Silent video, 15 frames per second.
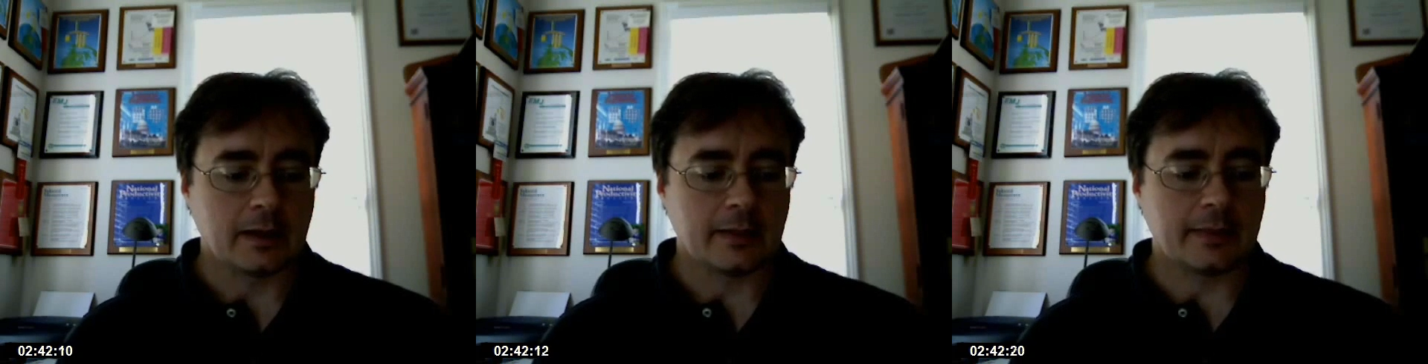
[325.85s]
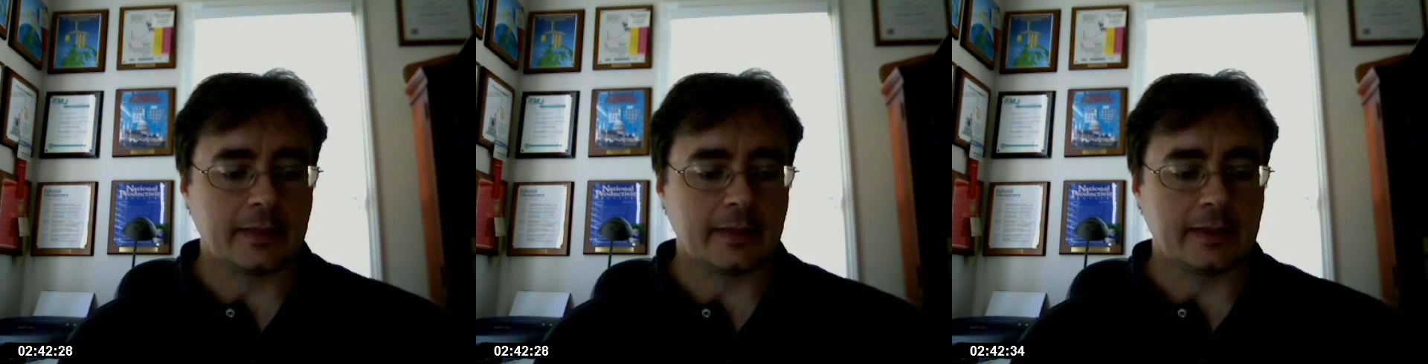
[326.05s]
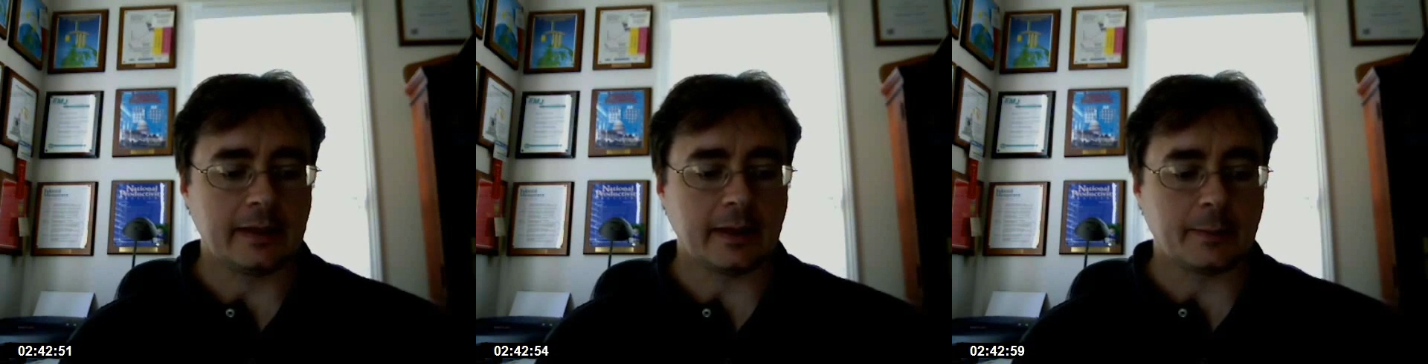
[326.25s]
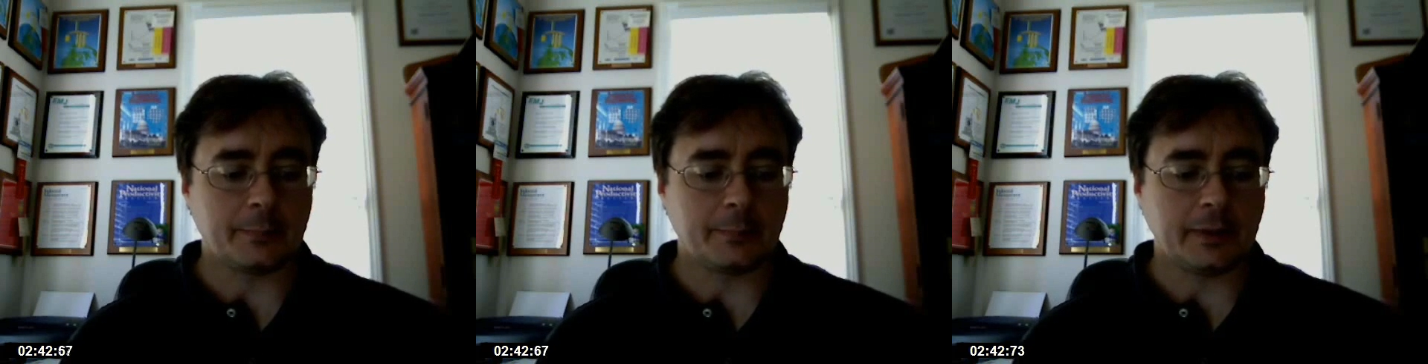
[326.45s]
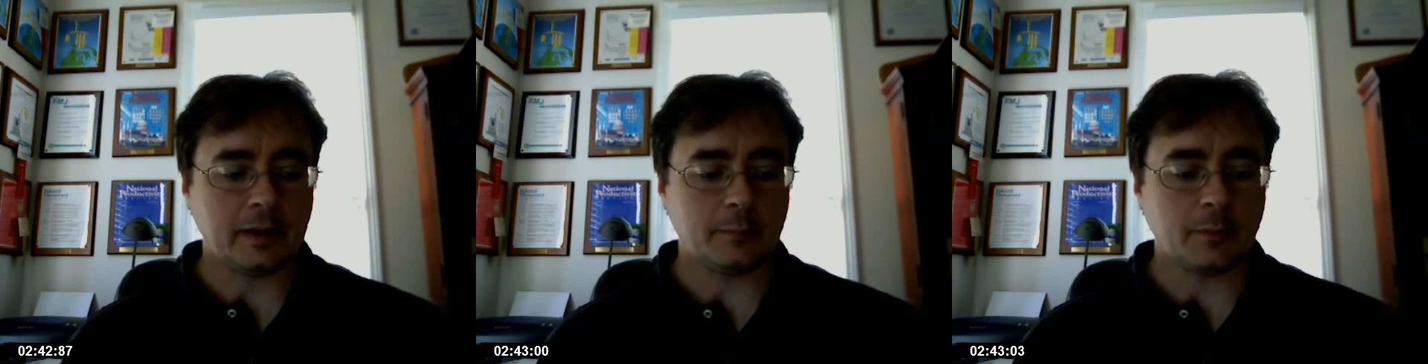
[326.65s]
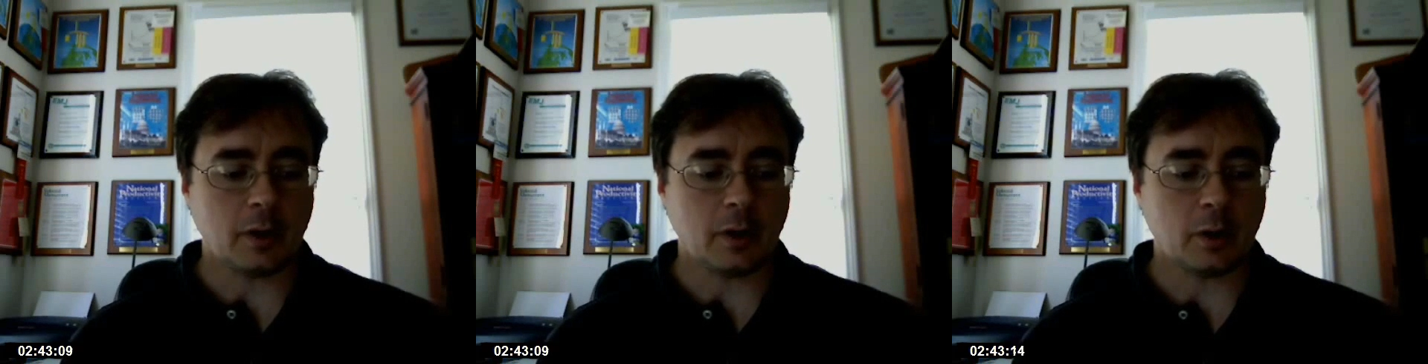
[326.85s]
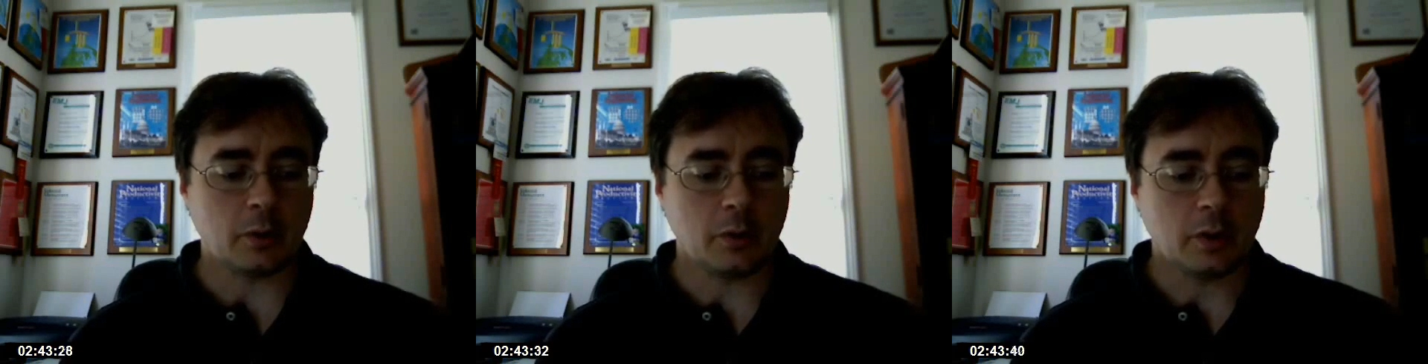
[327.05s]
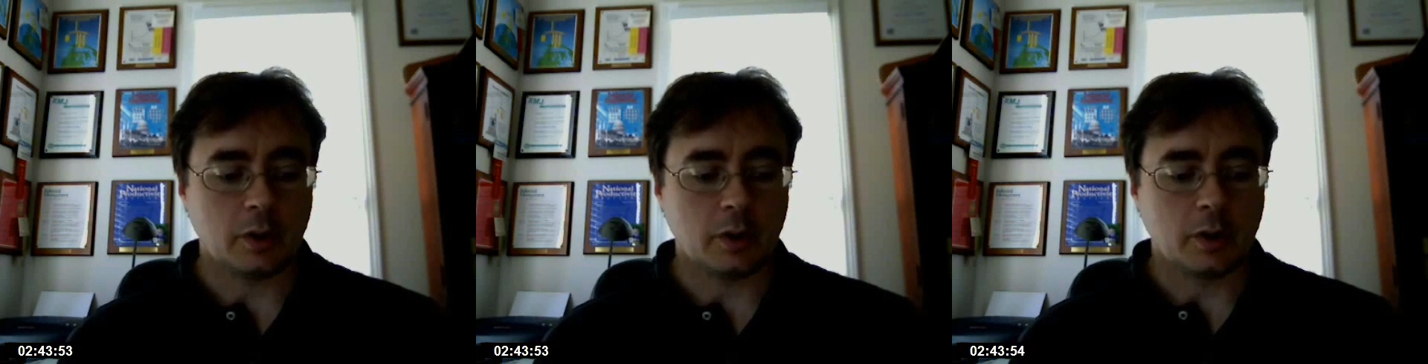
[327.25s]
The
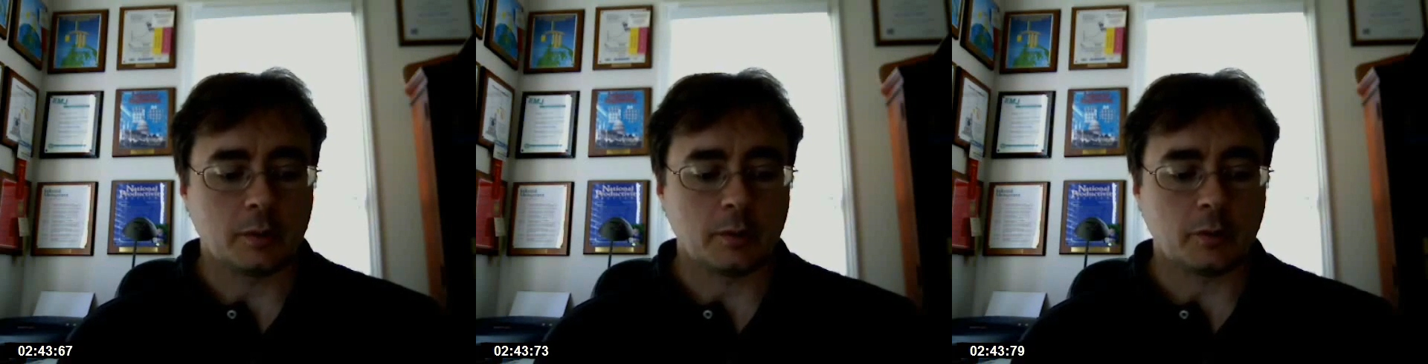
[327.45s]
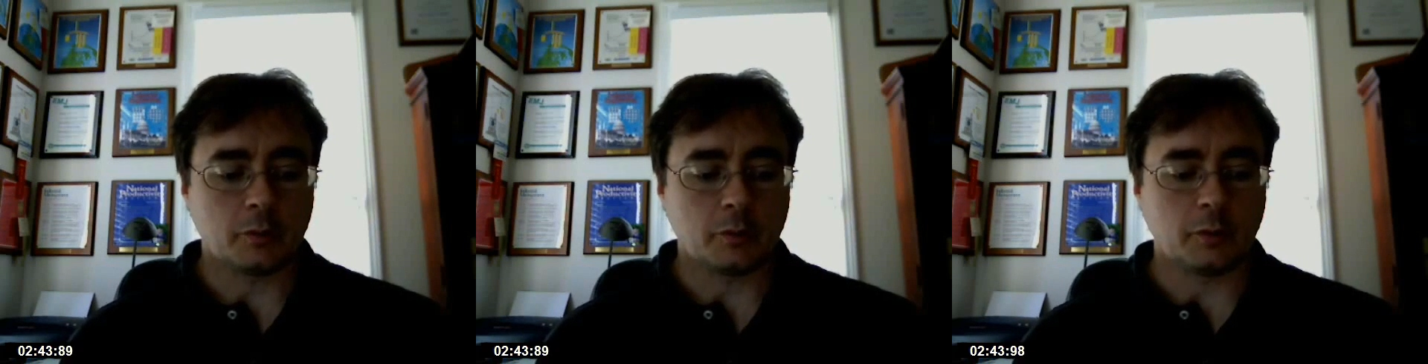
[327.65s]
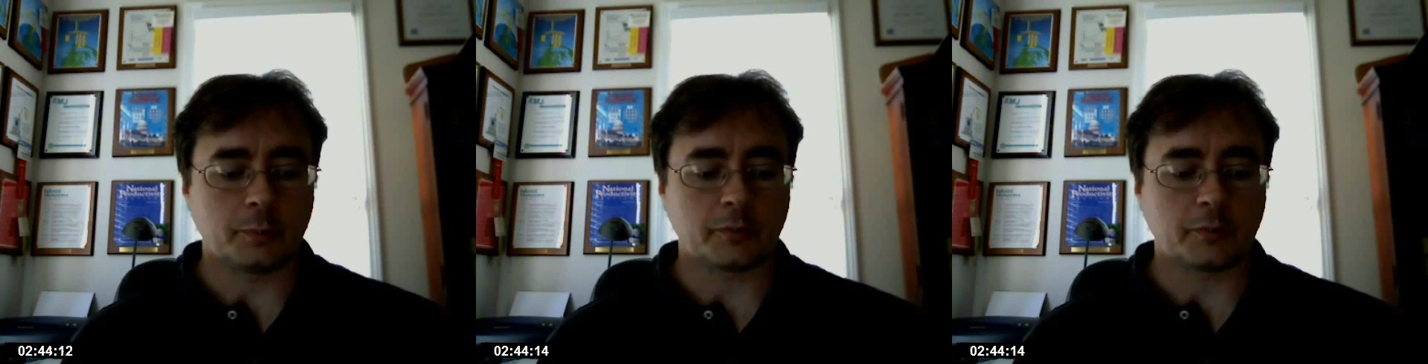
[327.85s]
PMO will